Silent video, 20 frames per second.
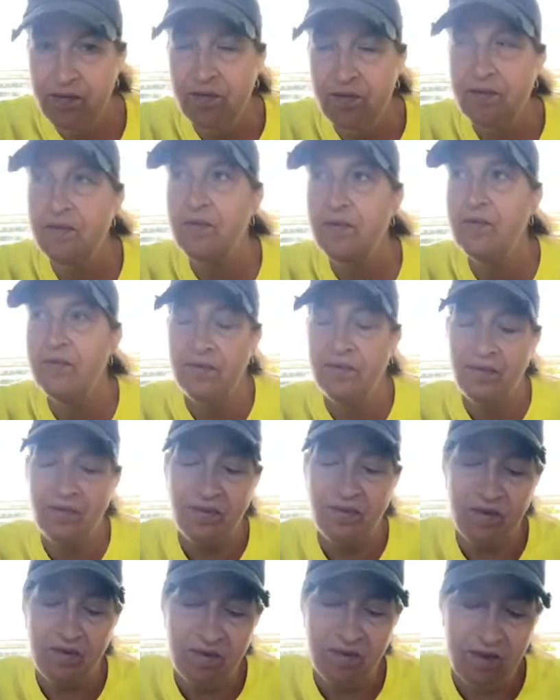on getting
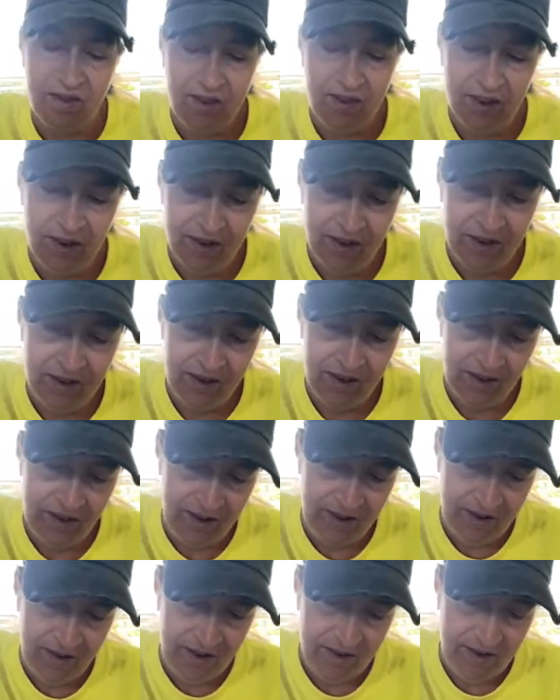over.
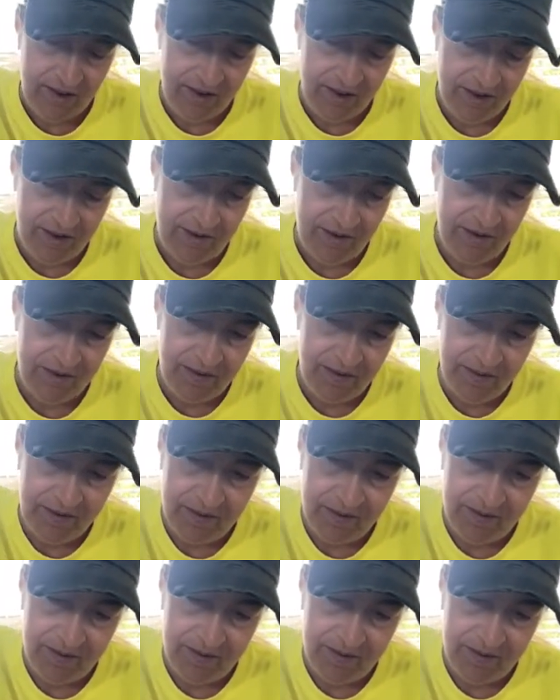And